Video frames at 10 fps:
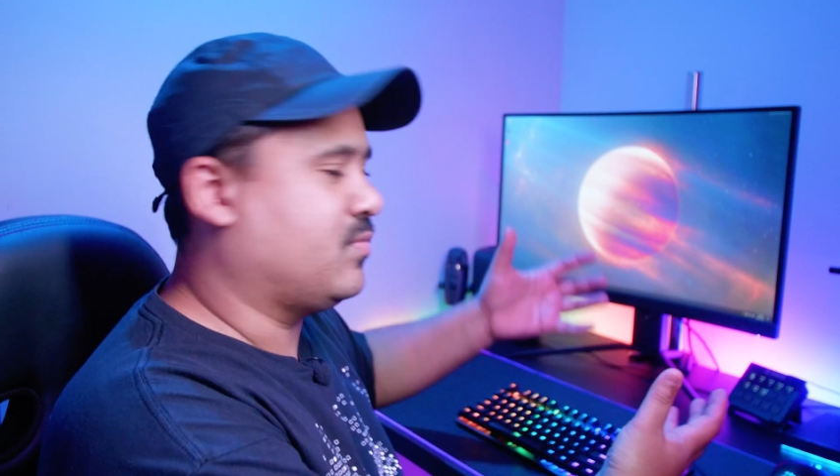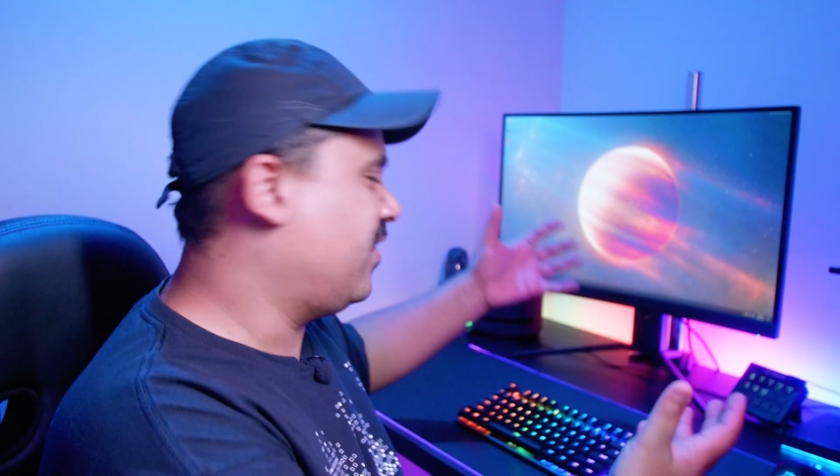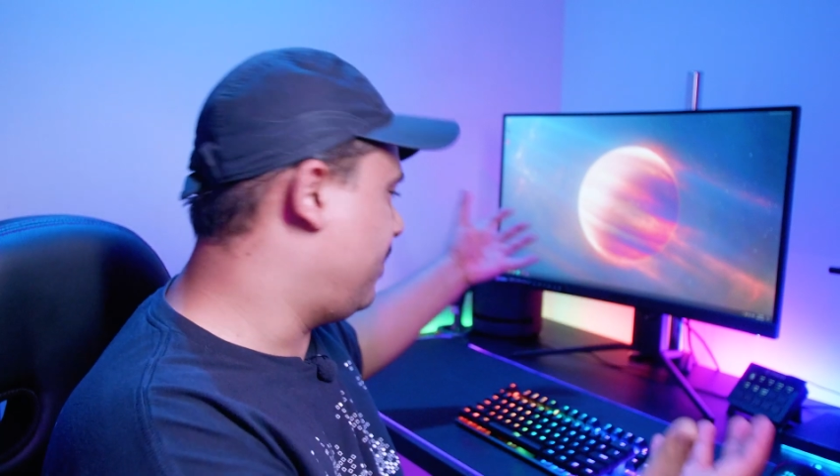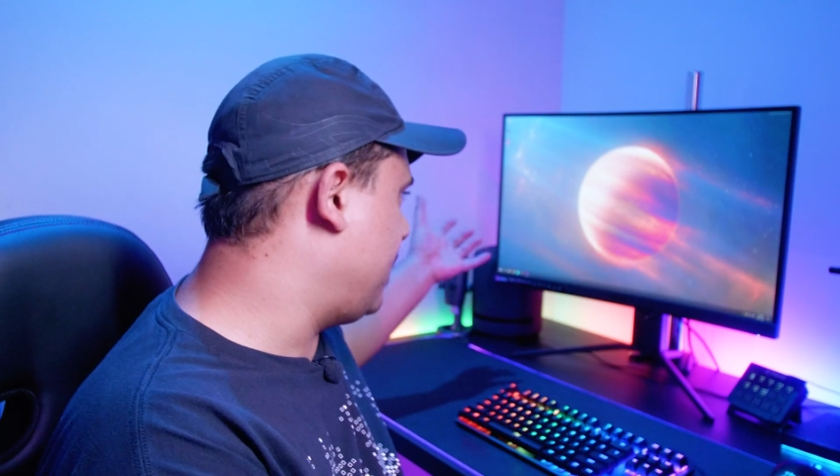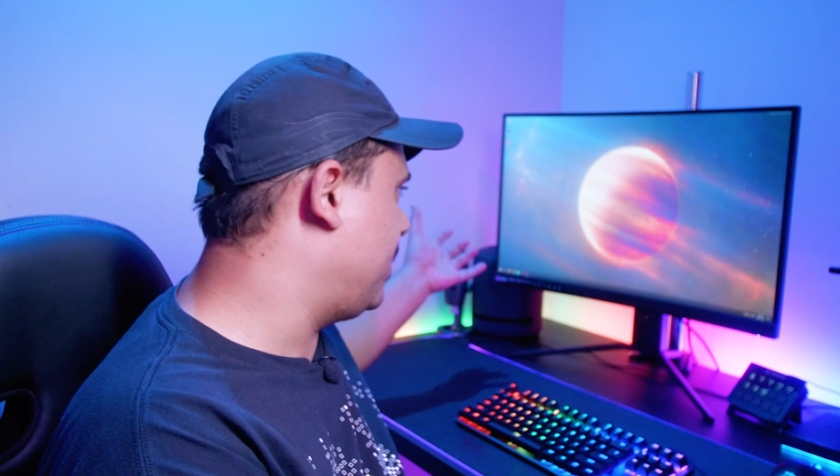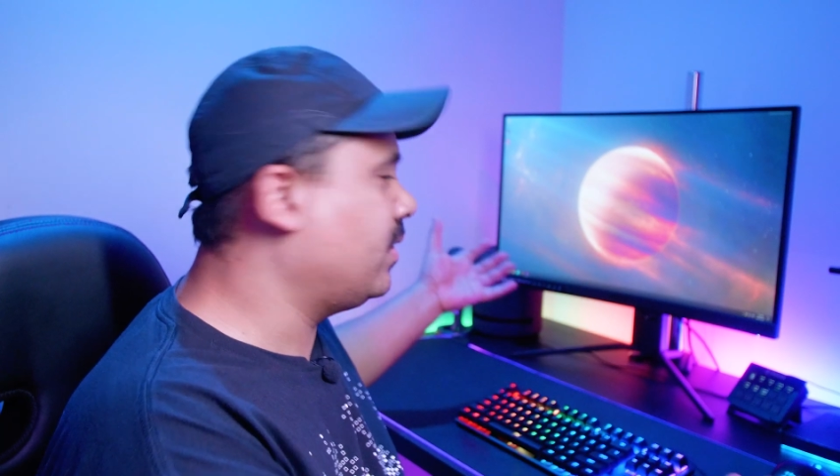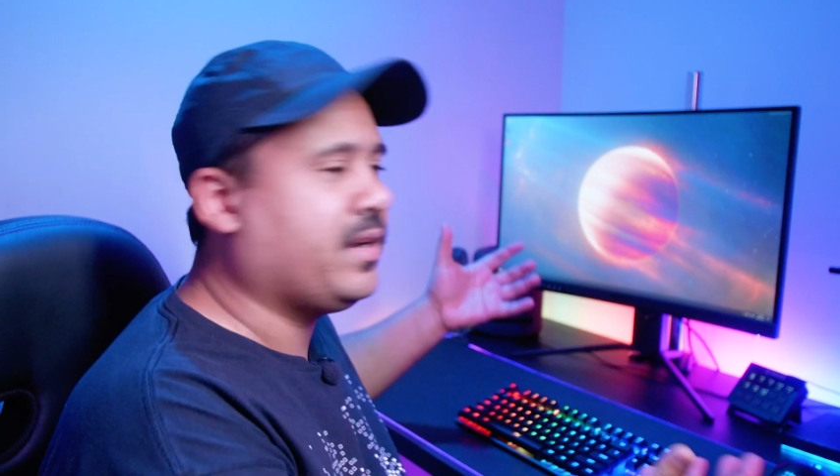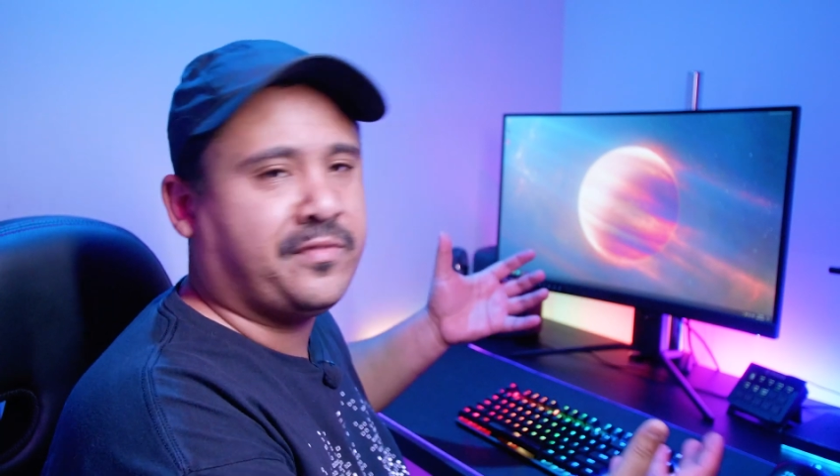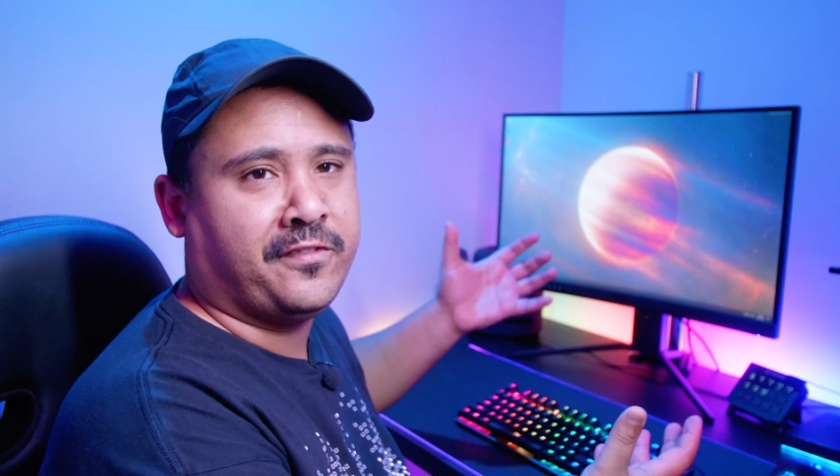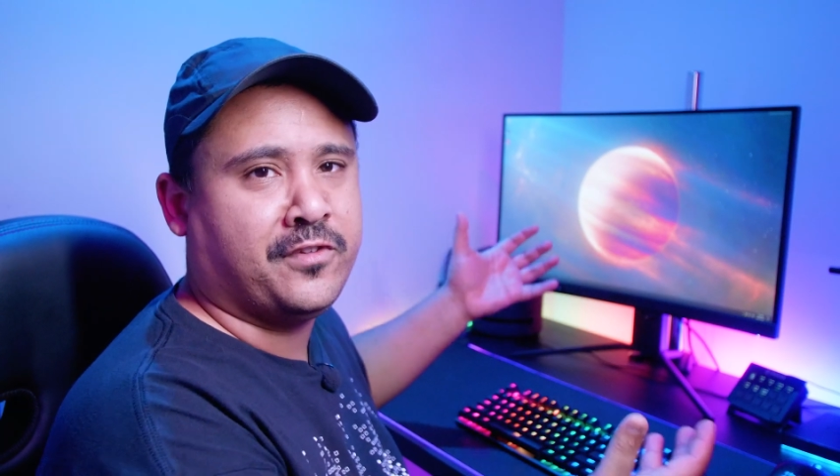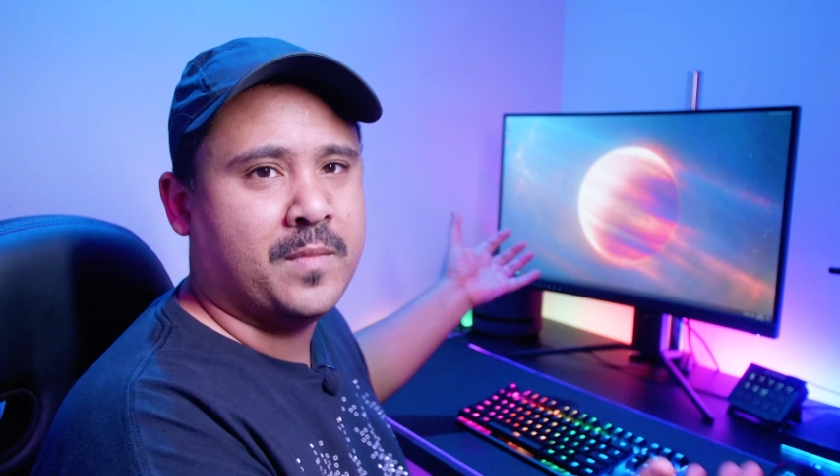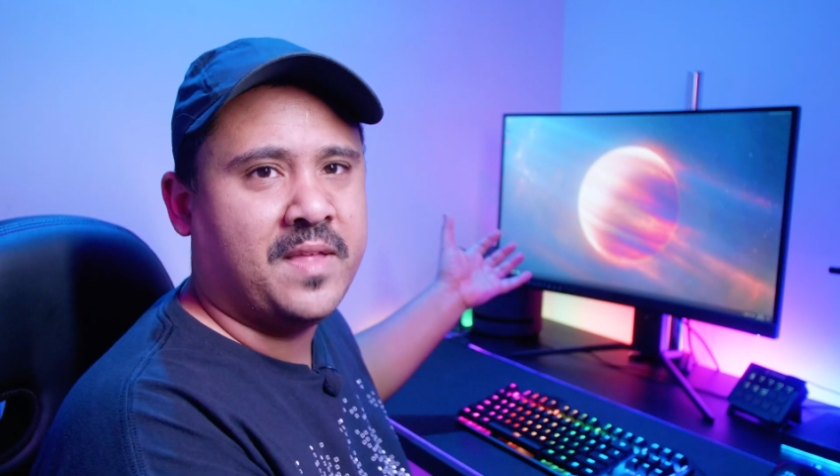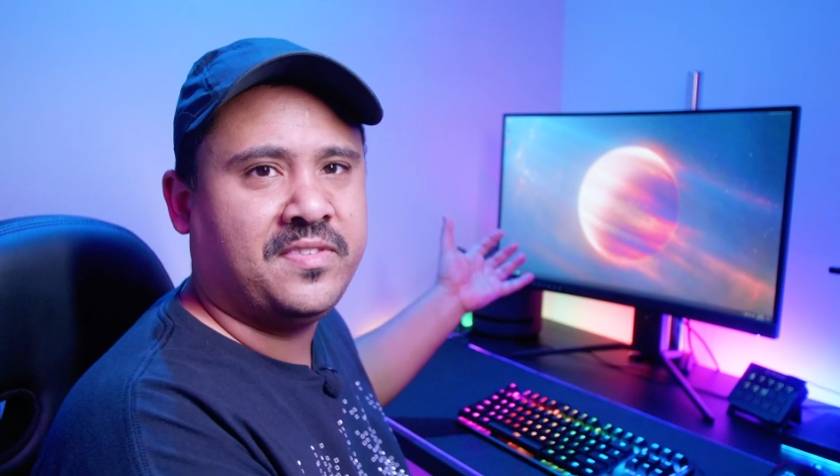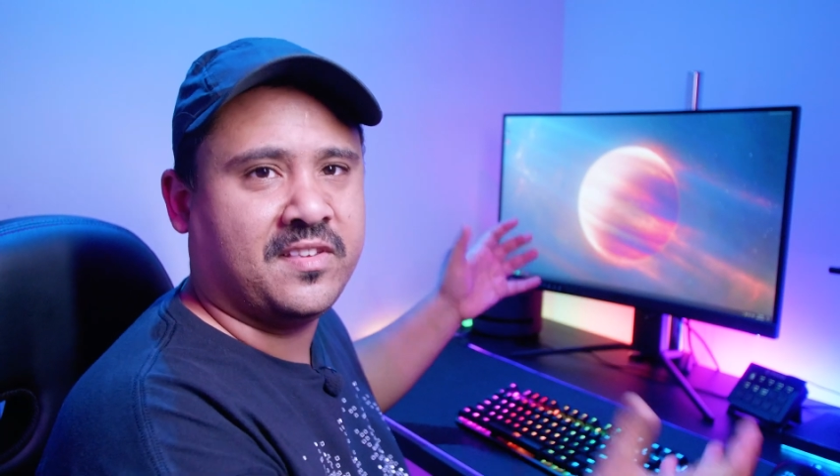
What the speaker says: we've been building for a few months,